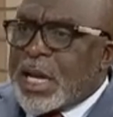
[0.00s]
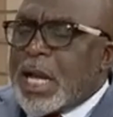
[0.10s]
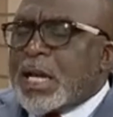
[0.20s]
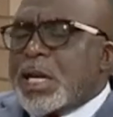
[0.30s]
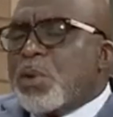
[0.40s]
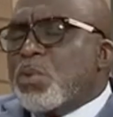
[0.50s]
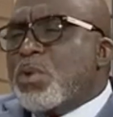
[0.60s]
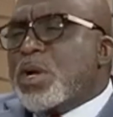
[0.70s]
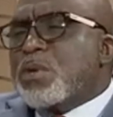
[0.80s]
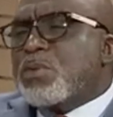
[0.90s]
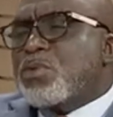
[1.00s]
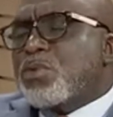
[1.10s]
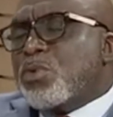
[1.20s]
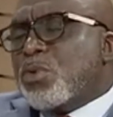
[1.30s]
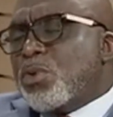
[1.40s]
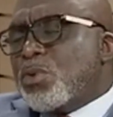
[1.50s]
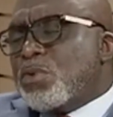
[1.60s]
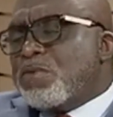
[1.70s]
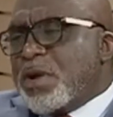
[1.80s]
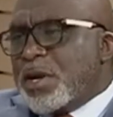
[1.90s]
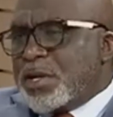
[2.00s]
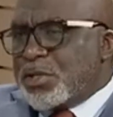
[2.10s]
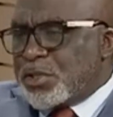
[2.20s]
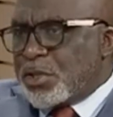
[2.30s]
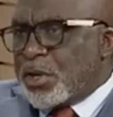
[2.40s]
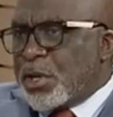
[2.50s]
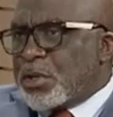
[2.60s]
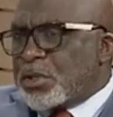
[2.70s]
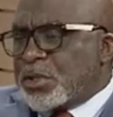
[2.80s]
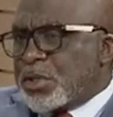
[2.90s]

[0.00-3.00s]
and then went through very serious